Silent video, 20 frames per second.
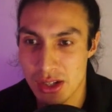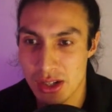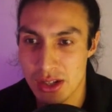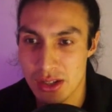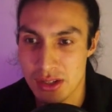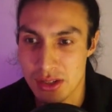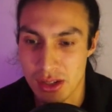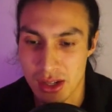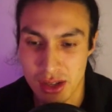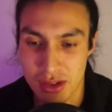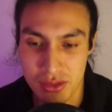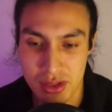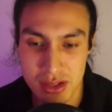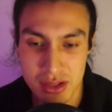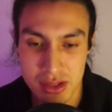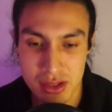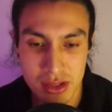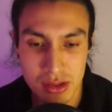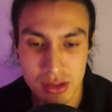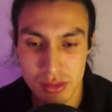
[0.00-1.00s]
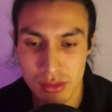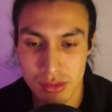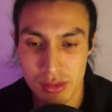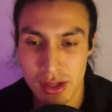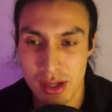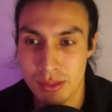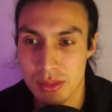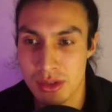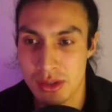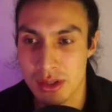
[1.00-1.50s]
it's going to have a
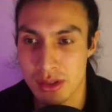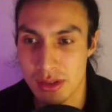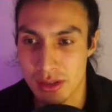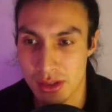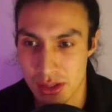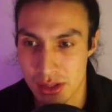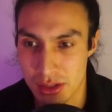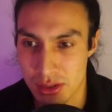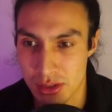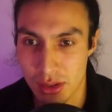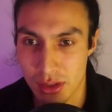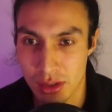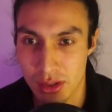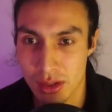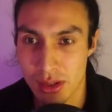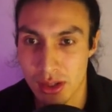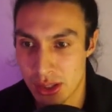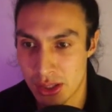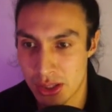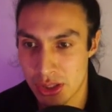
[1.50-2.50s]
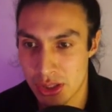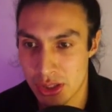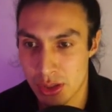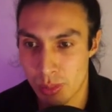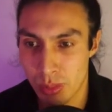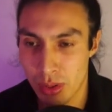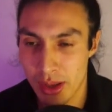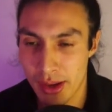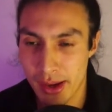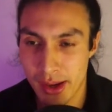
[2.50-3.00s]
script, and then you're going to
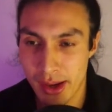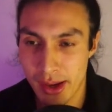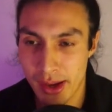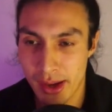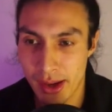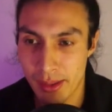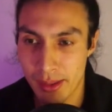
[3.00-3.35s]
plan.